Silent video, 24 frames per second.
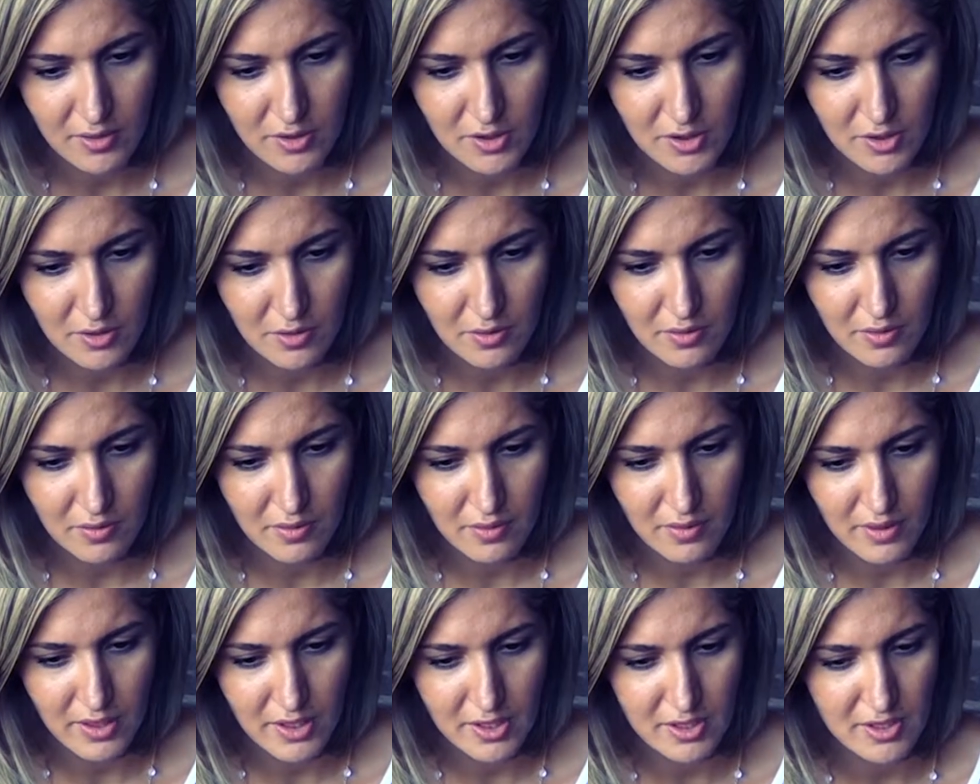so
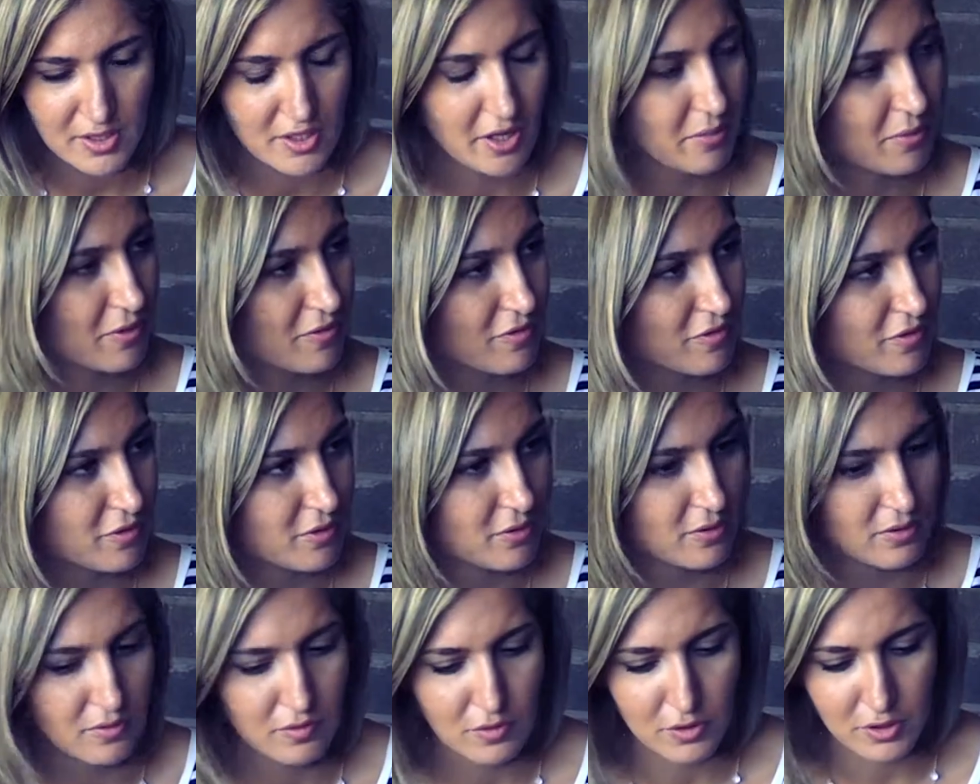thanks, Simon,
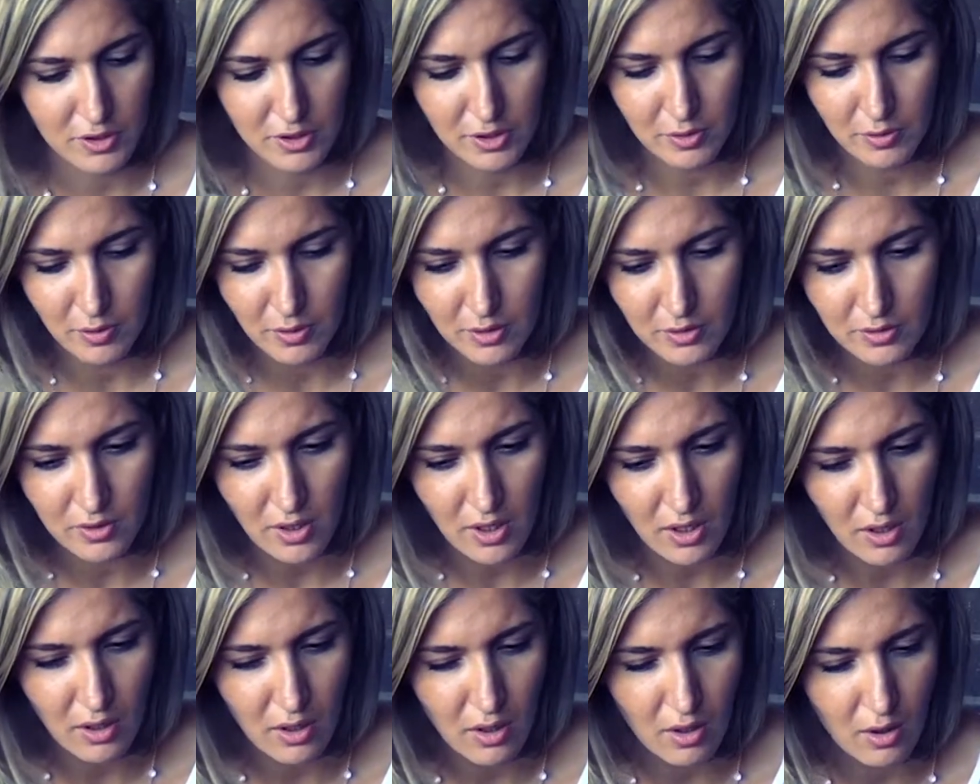for the quote.
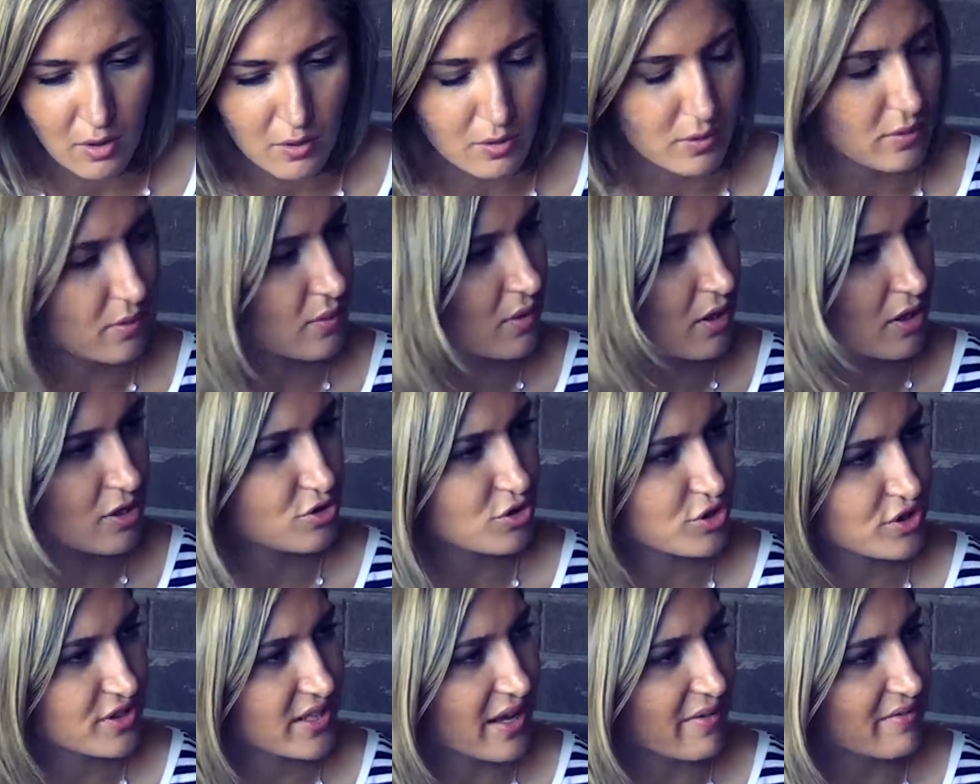
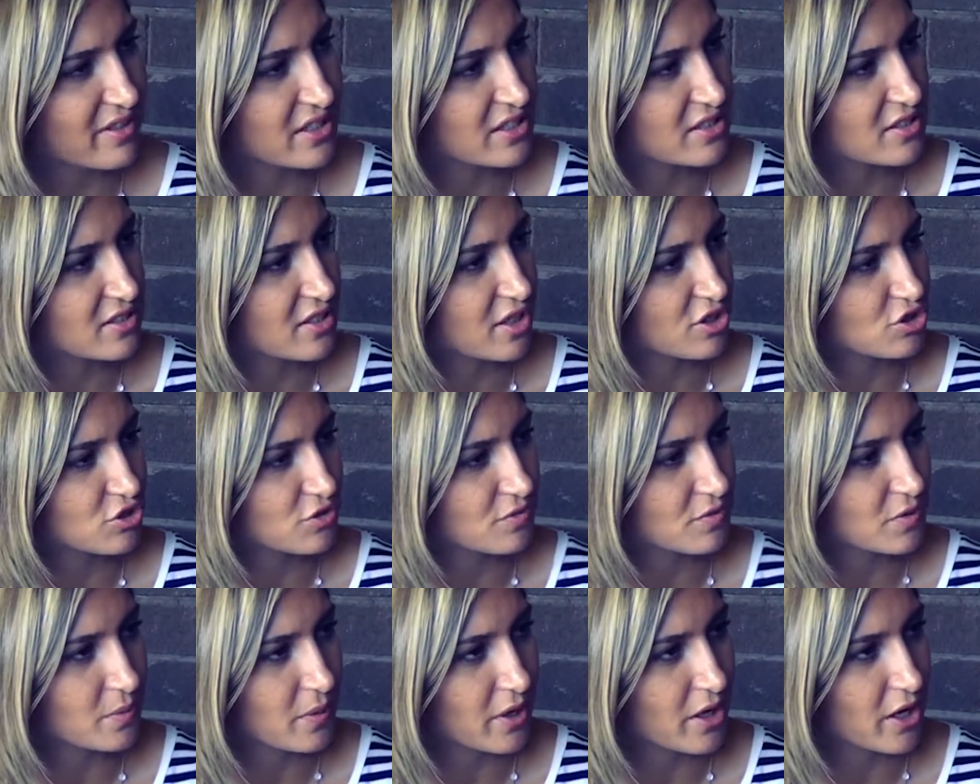I'll just have a
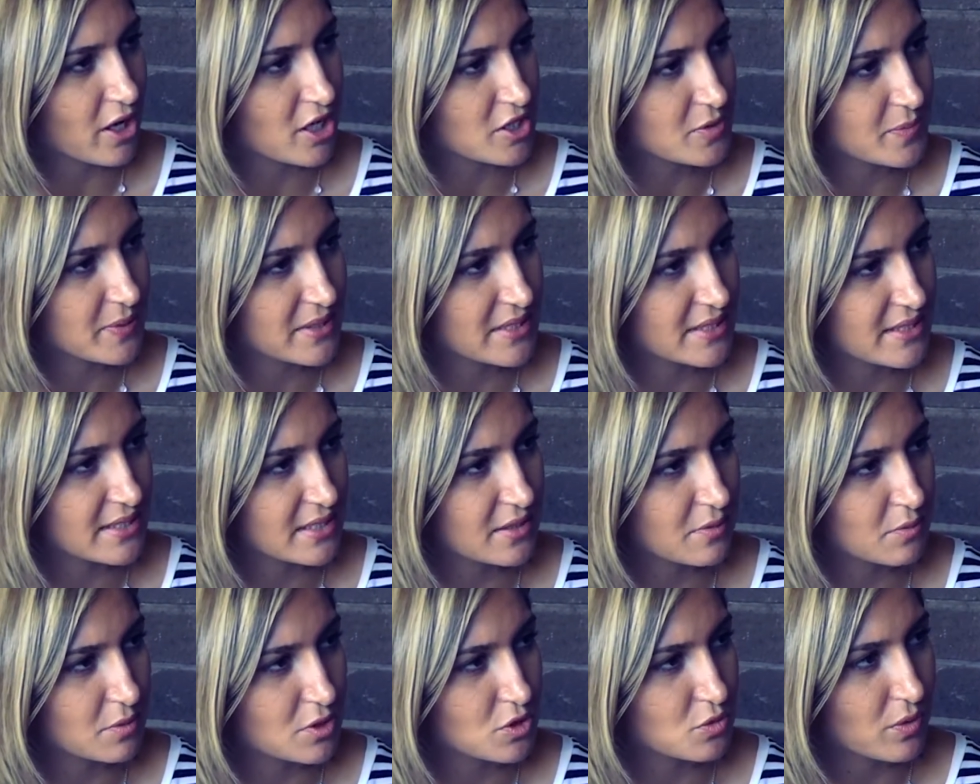discussion with my husband,
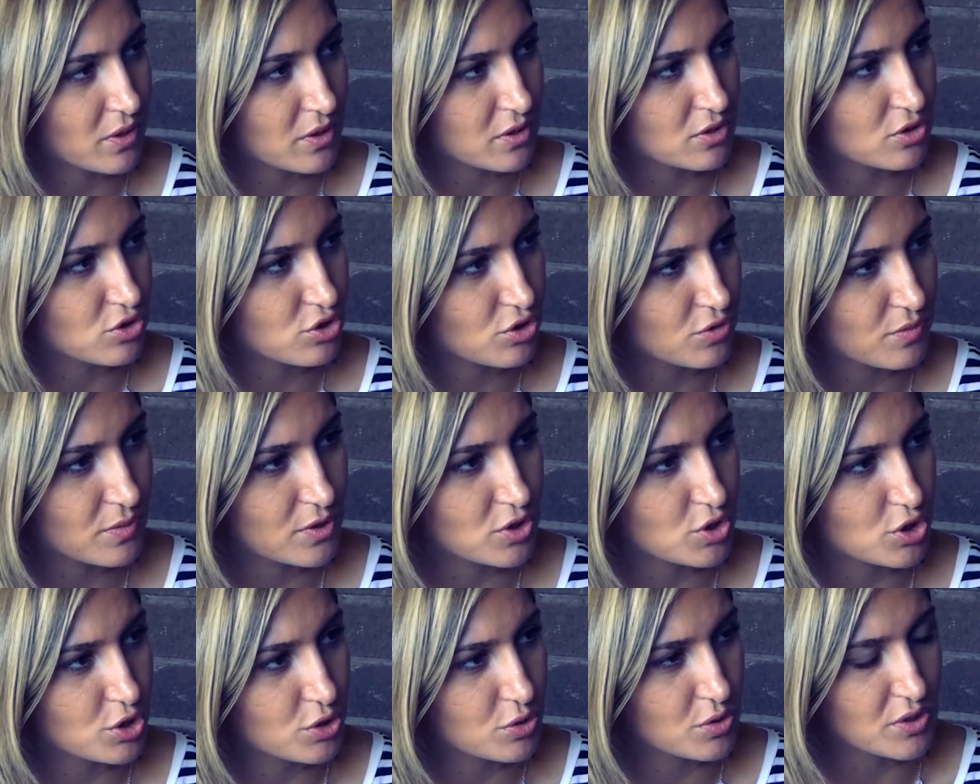see which one should
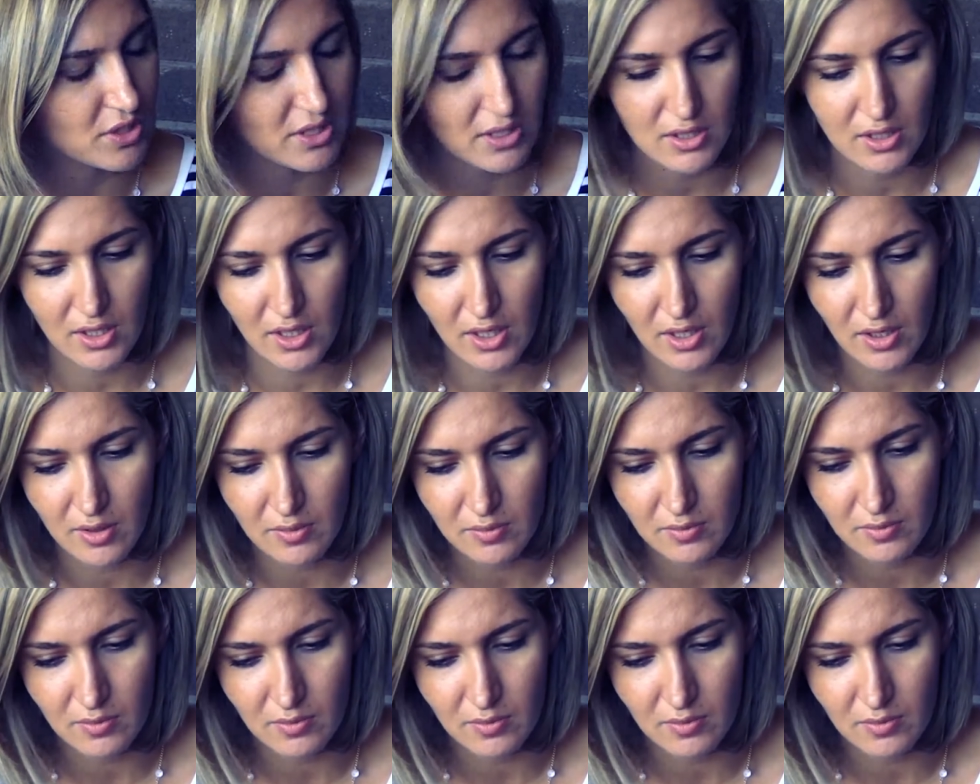be chosen and